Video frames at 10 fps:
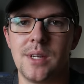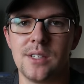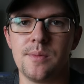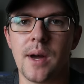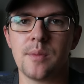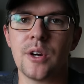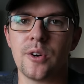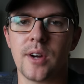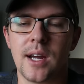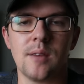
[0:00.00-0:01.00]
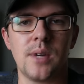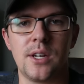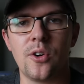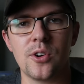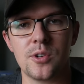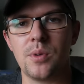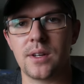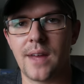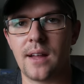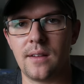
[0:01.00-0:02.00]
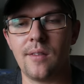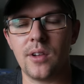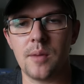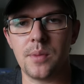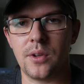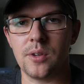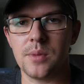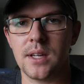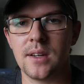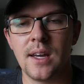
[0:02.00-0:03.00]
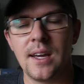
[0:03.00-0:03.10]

into my program in order to bring that level up a little bit.